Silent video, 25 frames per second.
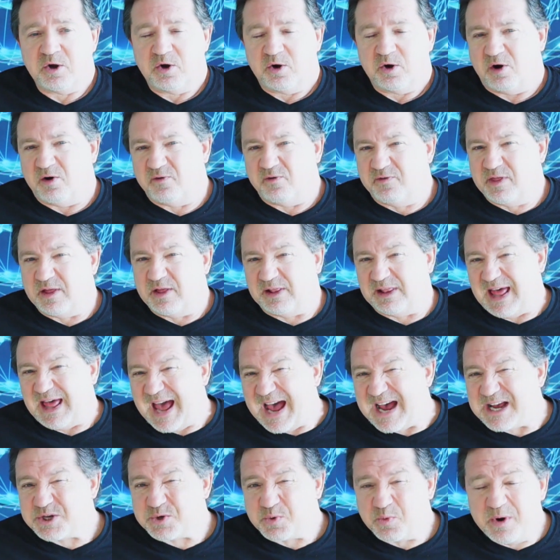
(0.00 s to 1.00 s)
Over the
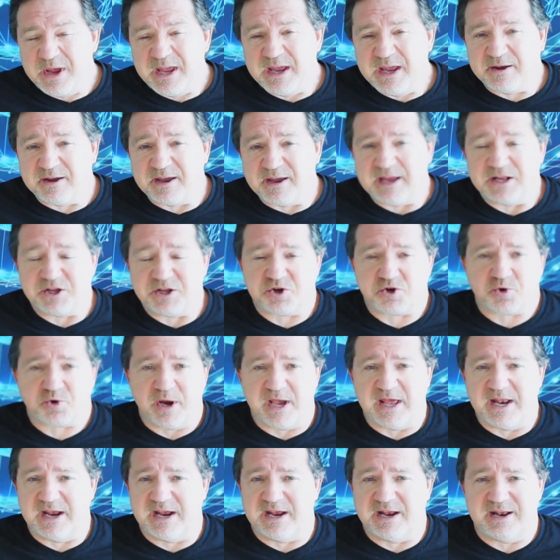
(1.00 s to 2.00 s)
last week, it's
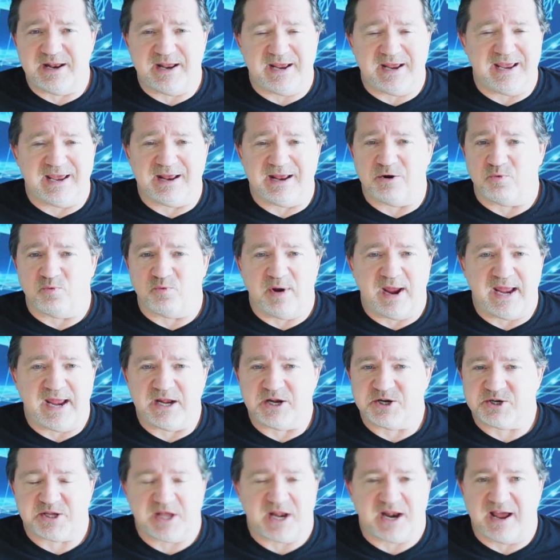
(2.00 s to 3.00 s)
traded in a
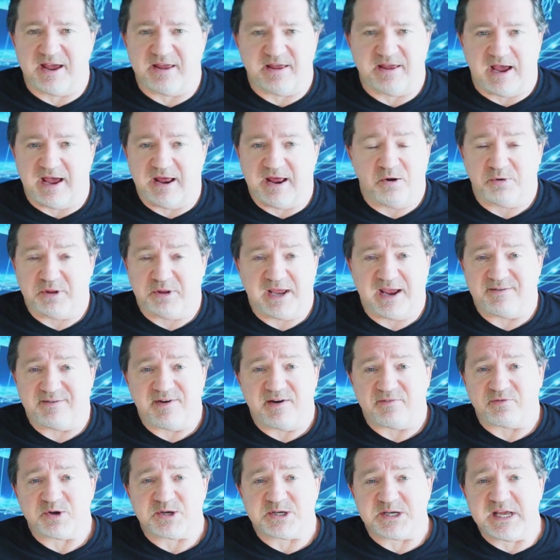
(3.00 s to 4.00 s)
range that I don't think I've
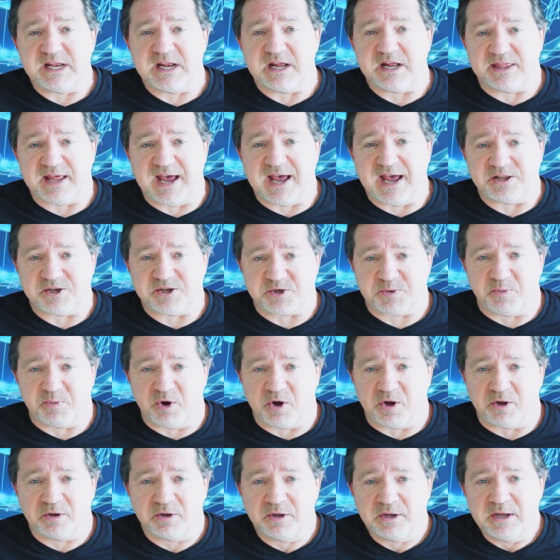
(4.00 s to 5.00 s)
ever seen it that
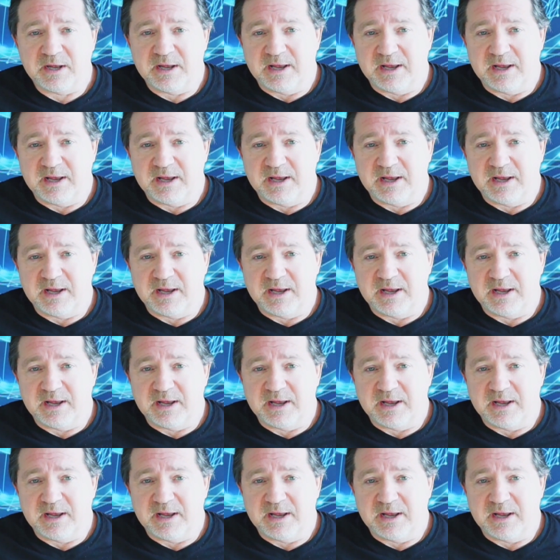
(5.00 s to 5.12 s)
small.